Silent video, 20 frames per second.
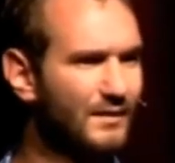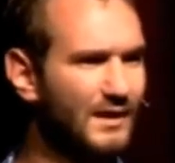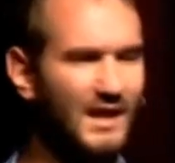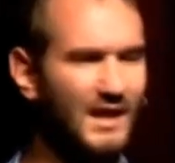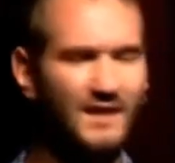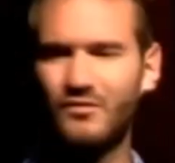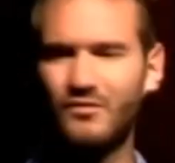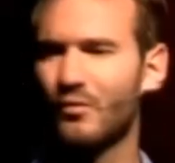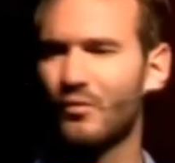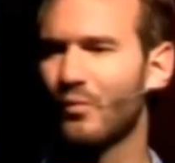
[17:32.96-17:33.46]

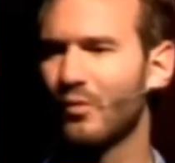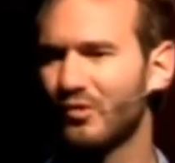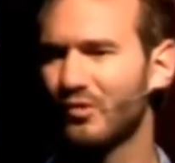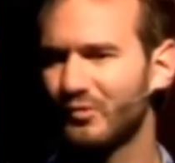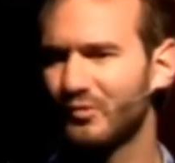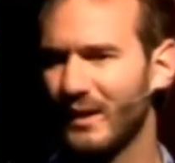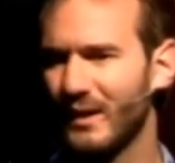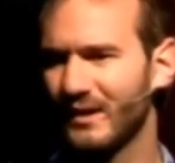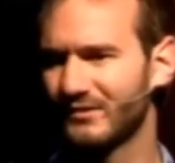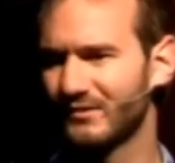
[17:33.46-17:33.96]
even the
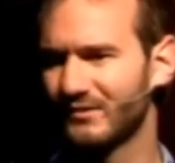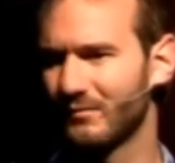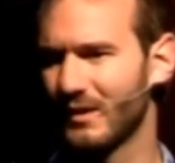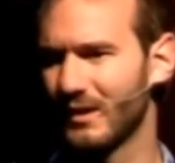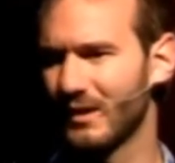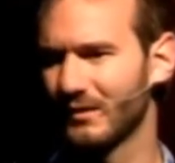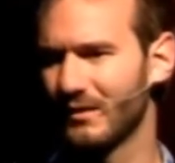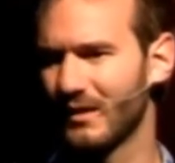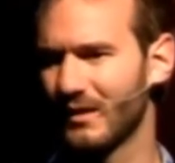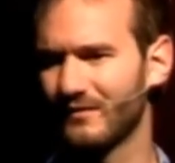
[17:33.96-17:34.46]
worst parts of
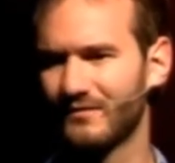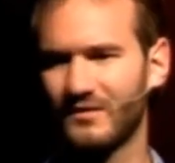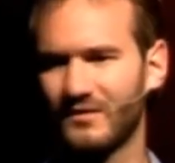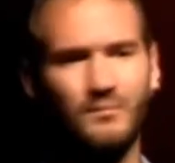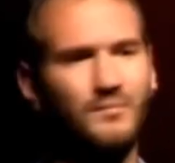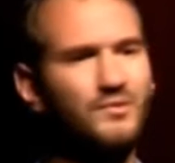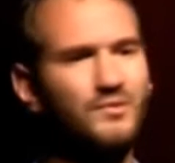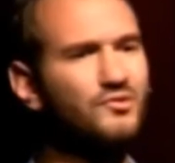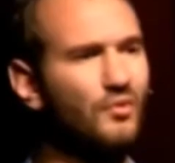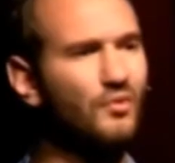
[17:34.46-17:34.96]
my life
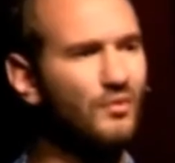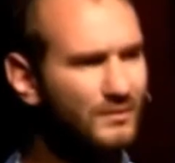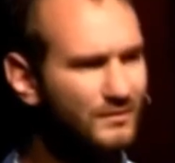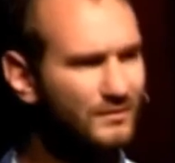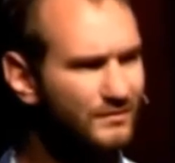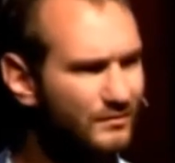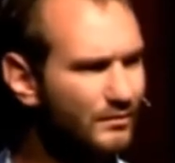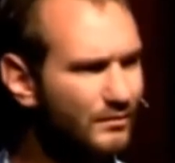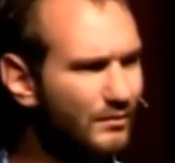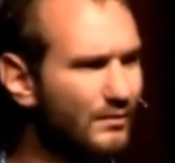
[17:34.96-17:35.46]
can be turned
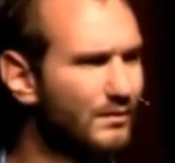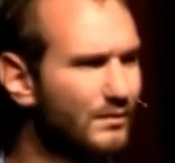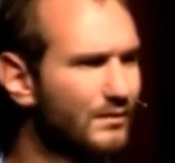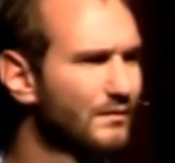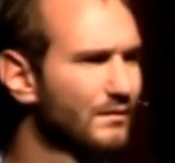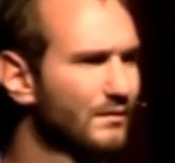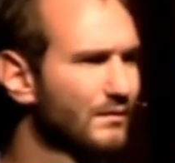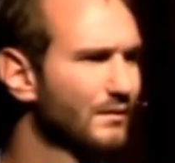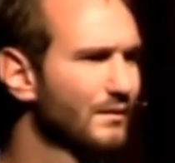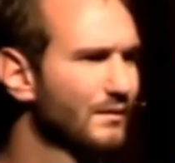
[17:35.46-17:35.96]
into good.
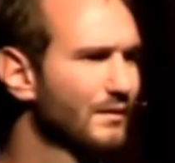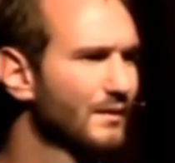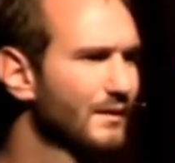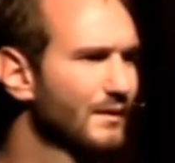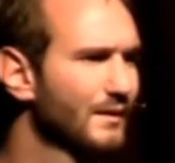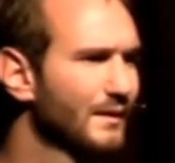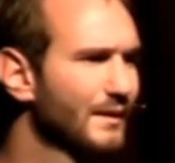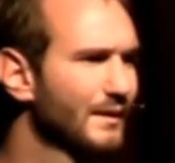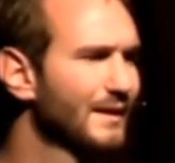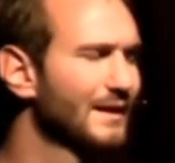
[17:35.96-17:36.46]

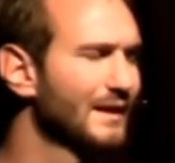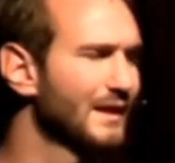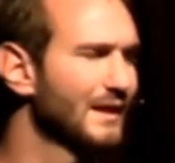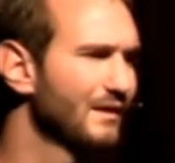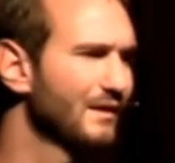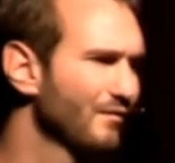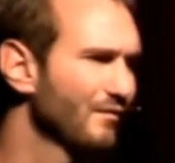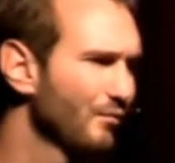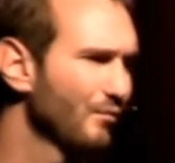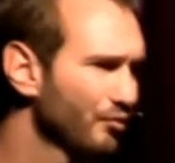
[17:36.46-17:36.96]
And they're
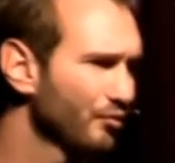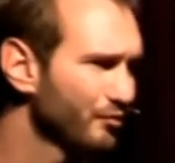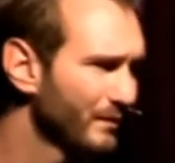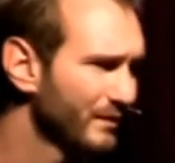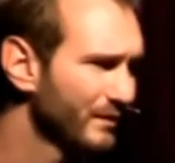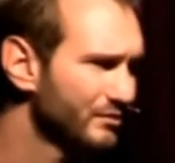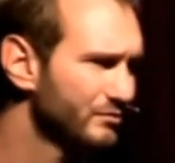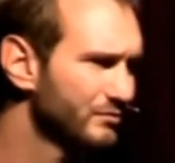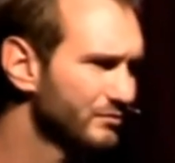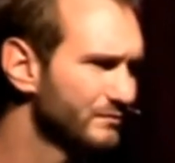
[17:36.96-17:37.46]
even more
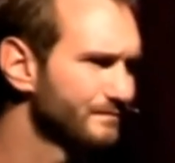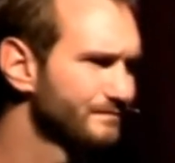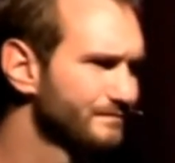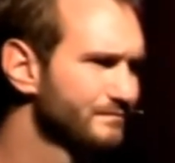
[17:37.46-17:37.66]
special.